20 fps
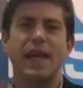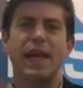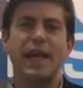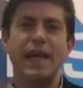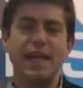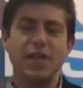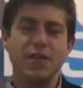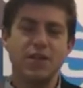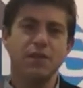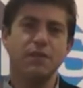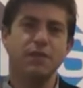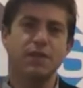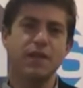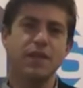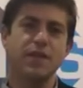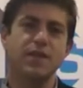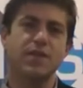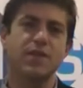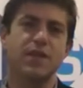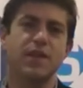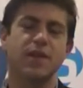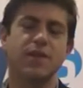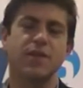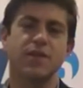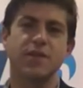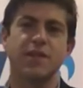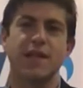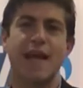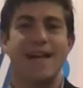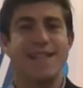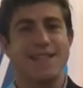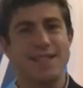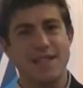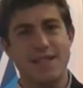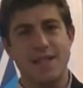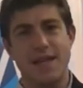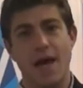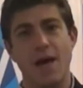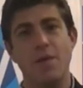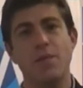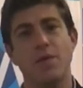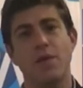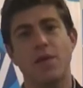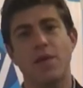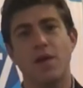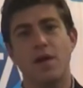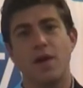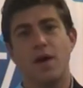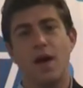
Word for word: Each of these skills has depth